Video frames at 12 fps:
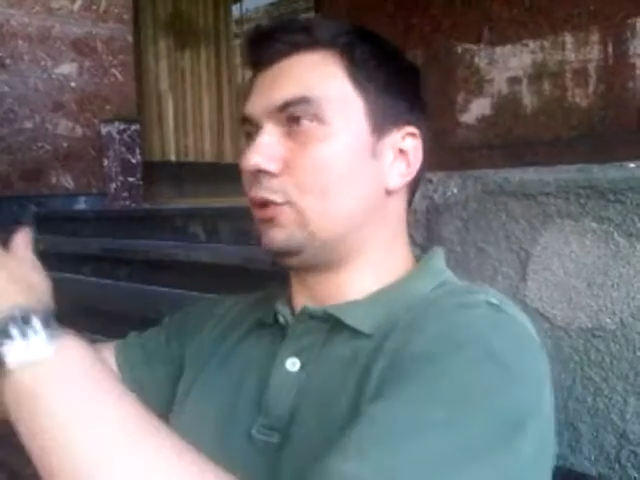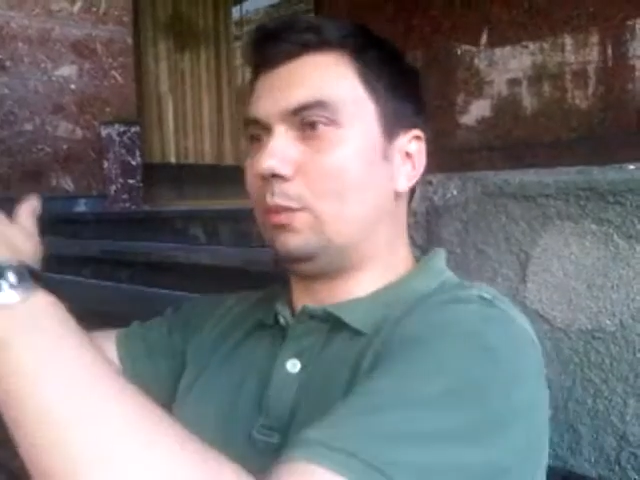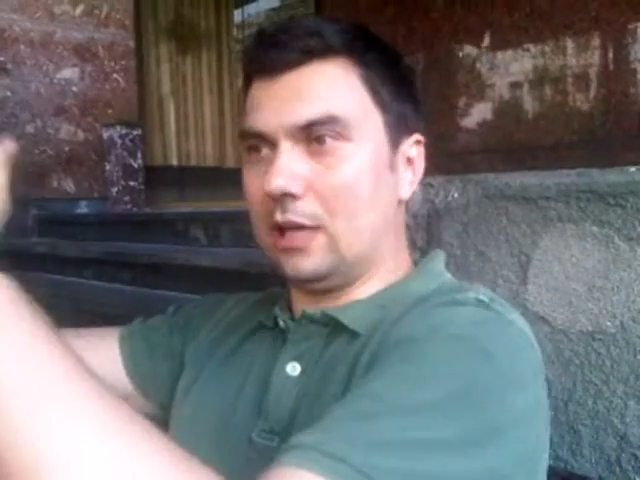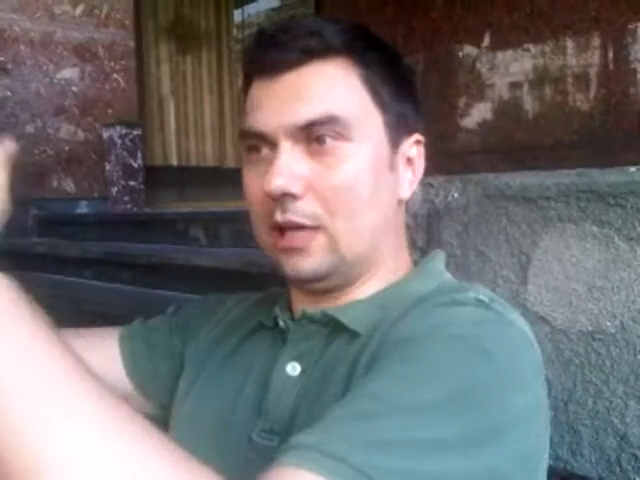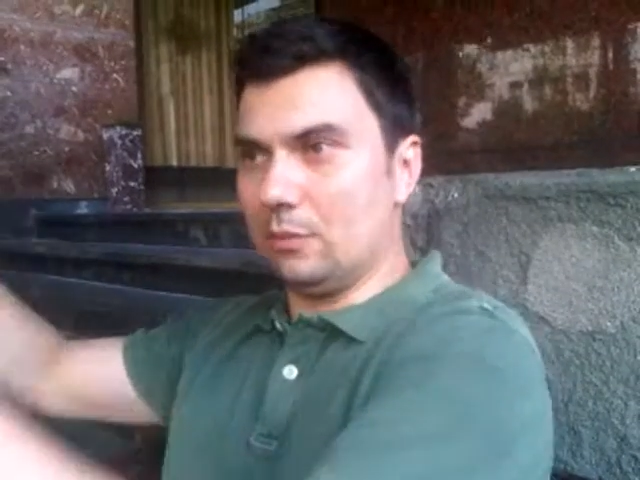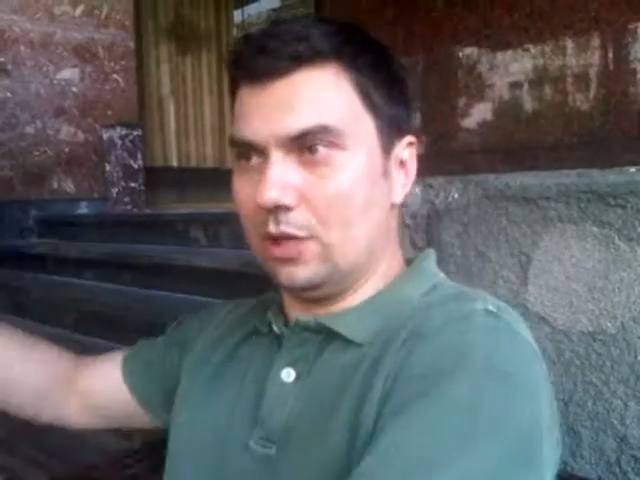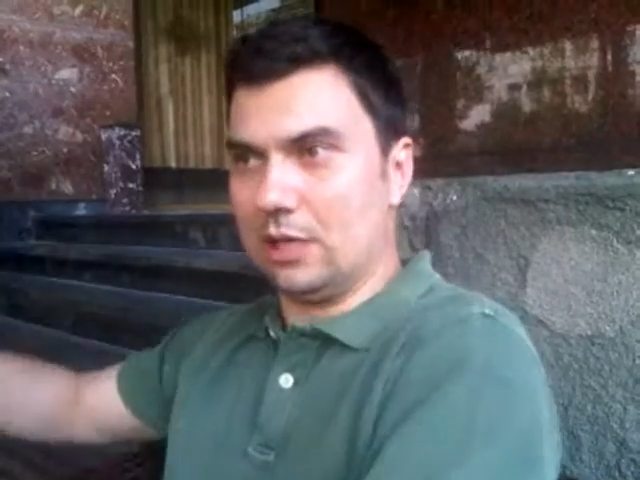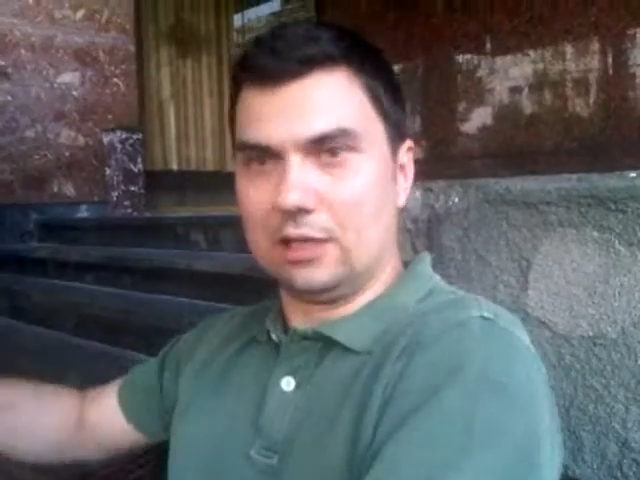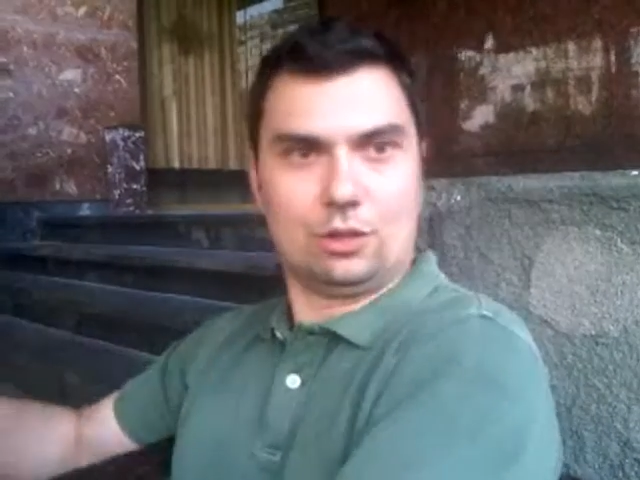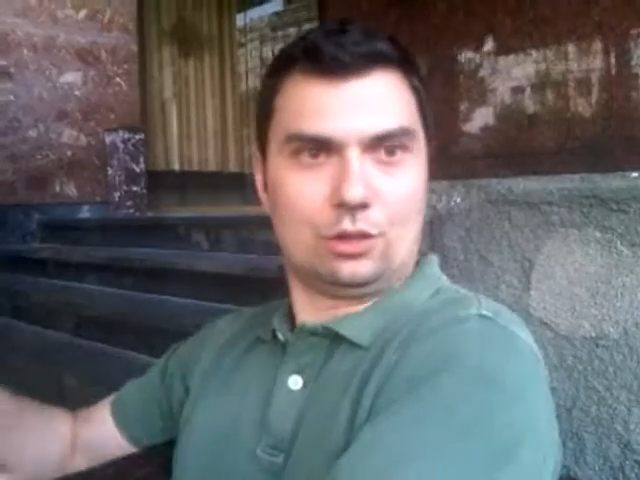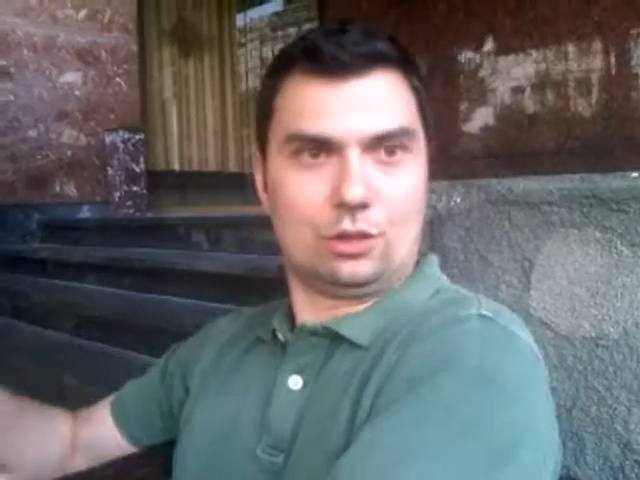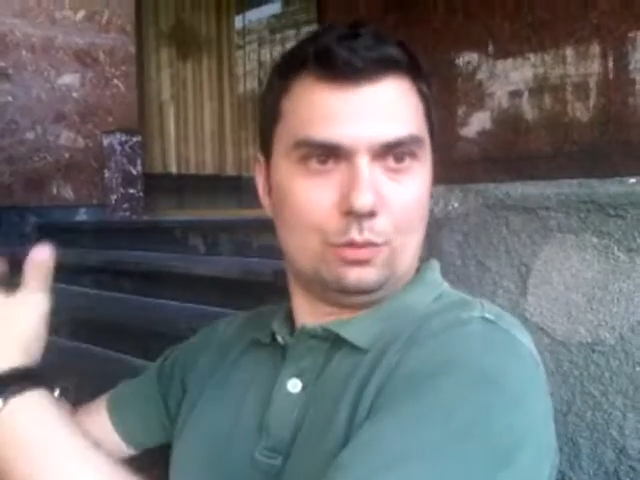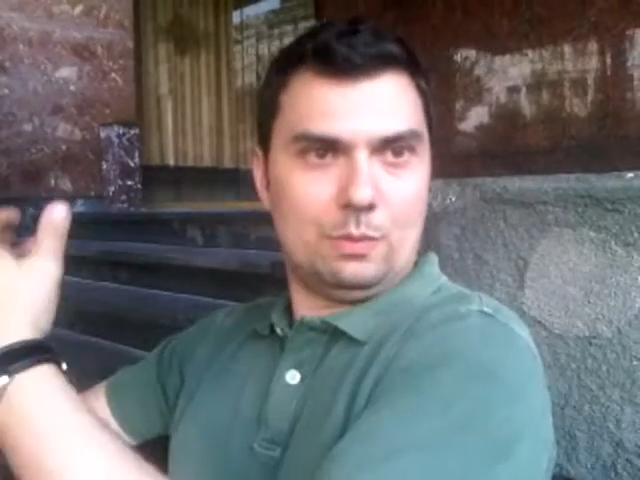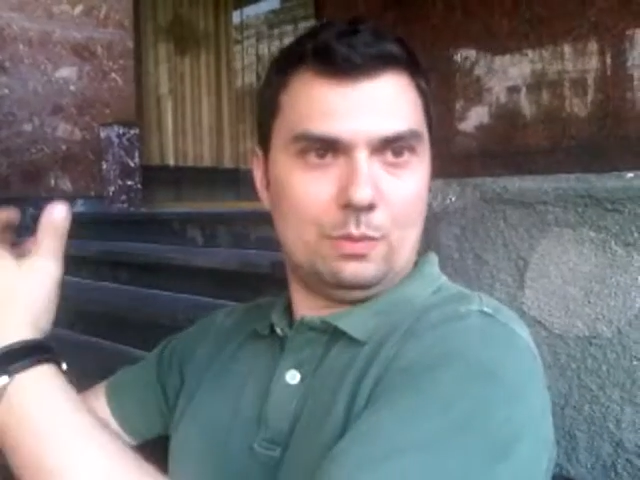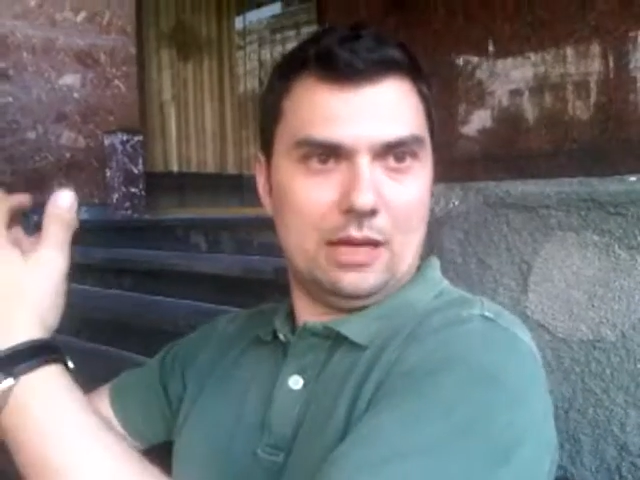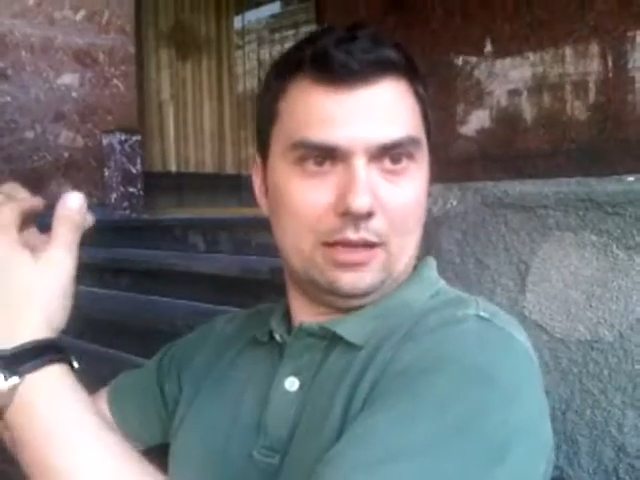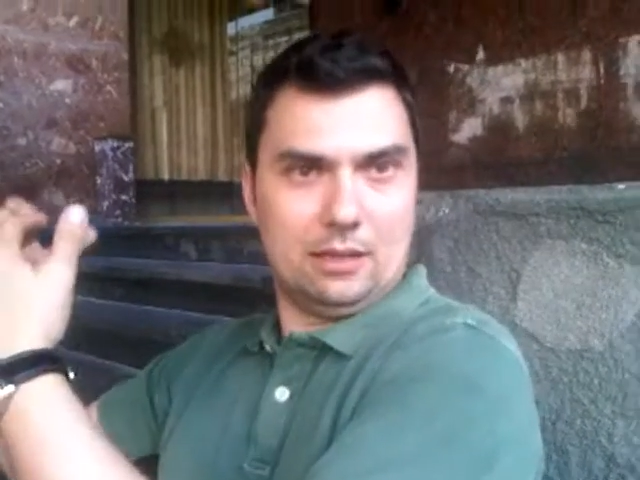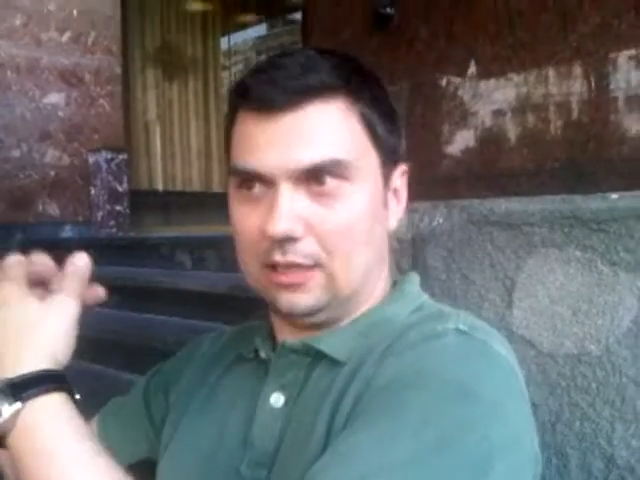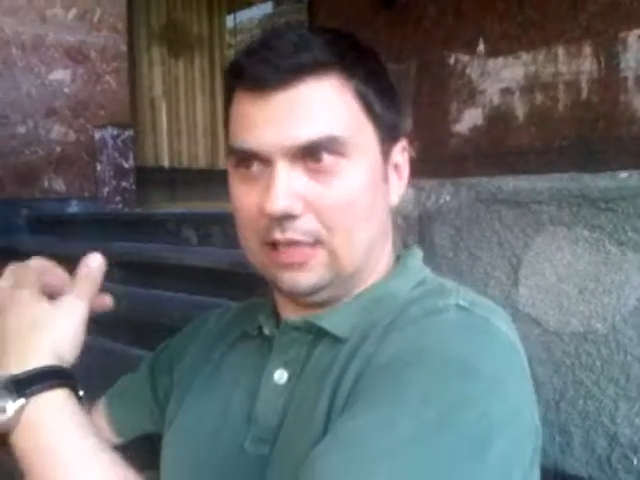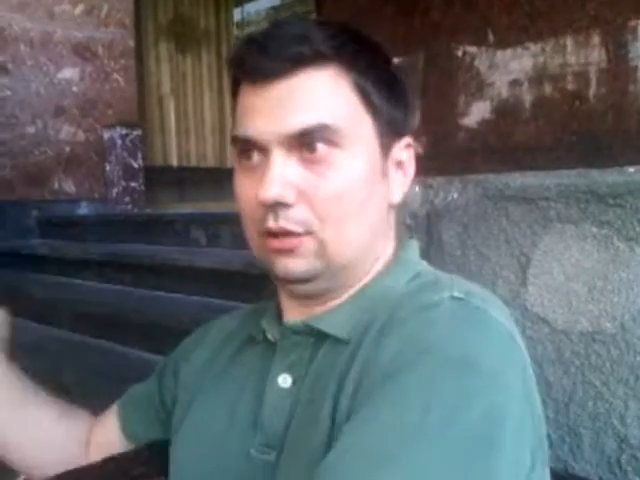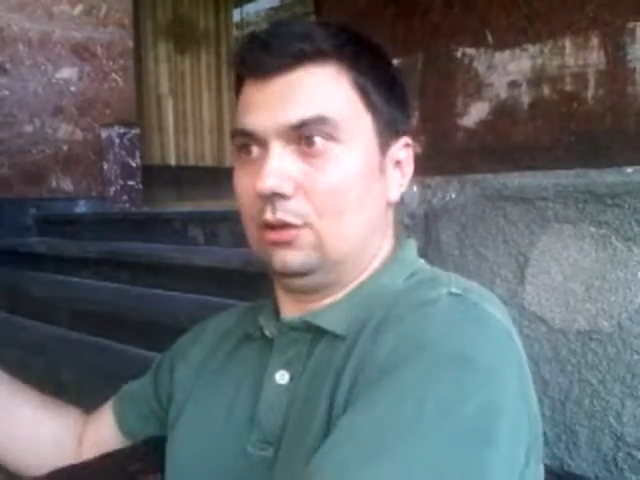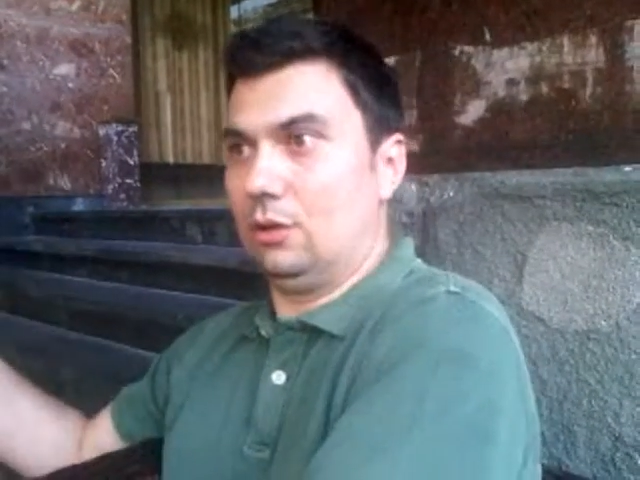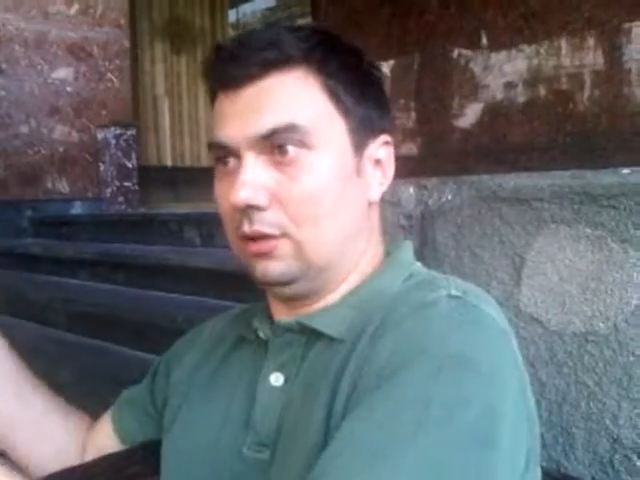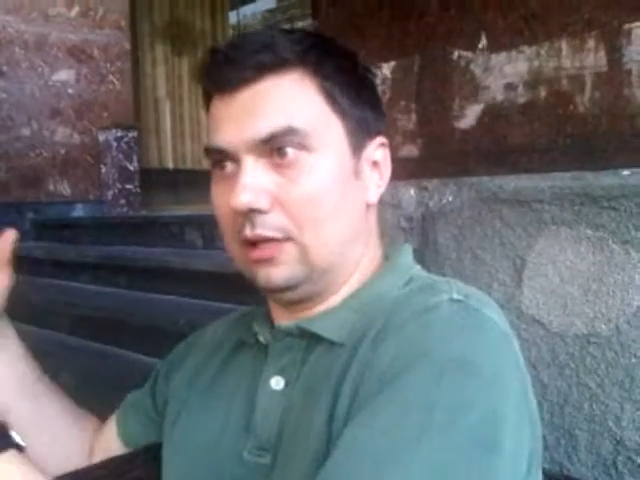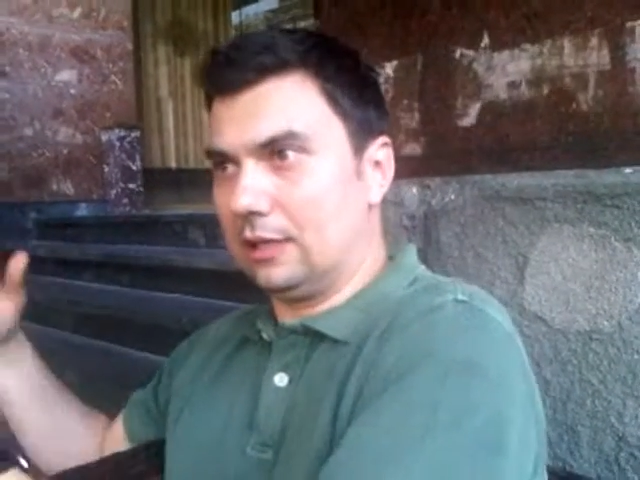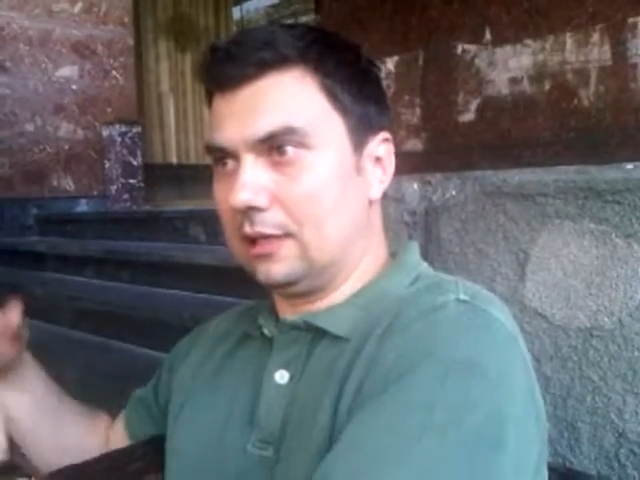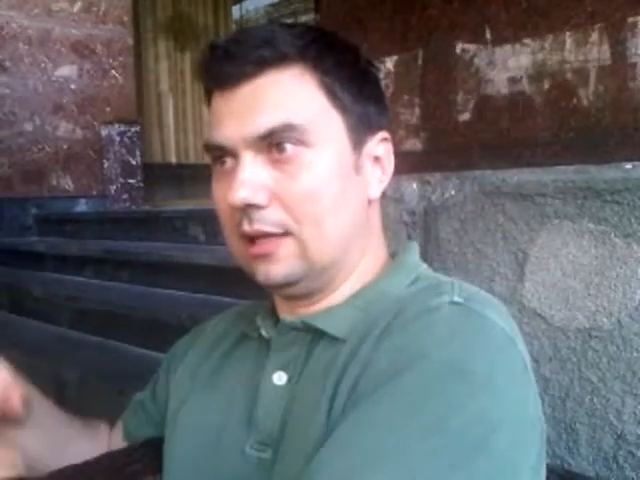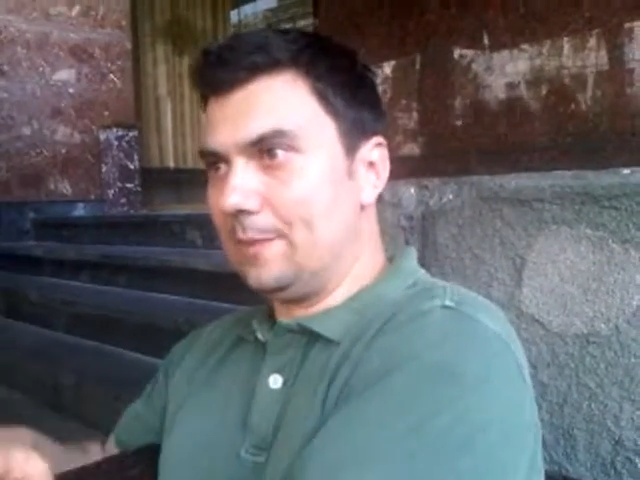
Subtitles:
to buy a monitor, to buy, I don't know, like,